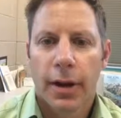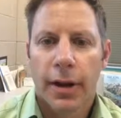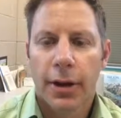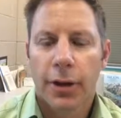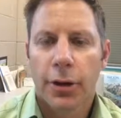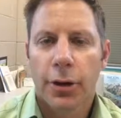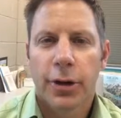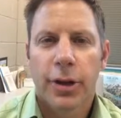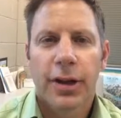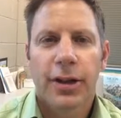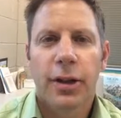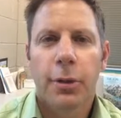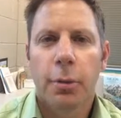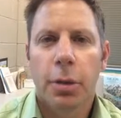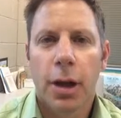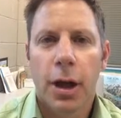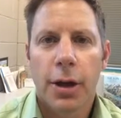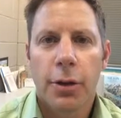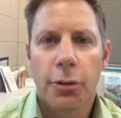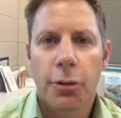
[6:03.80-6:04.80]
I don't know, get the
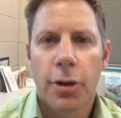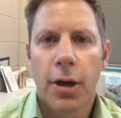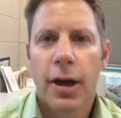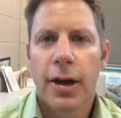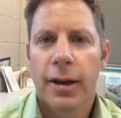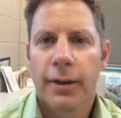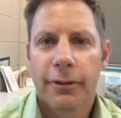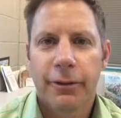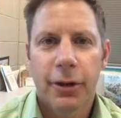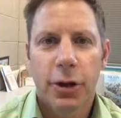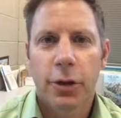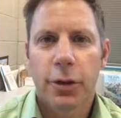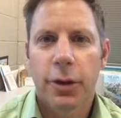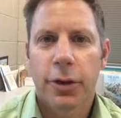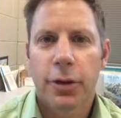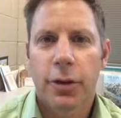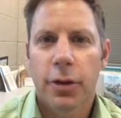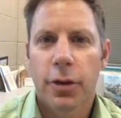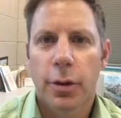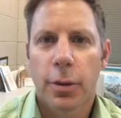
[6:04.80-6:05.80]
blood
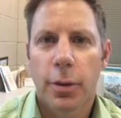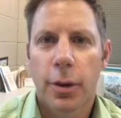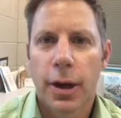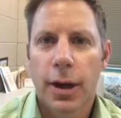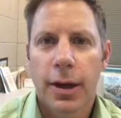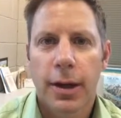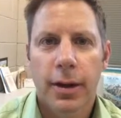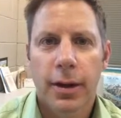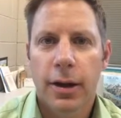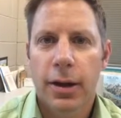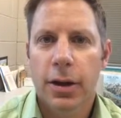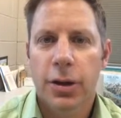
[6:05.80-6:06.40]
flowing through their brain.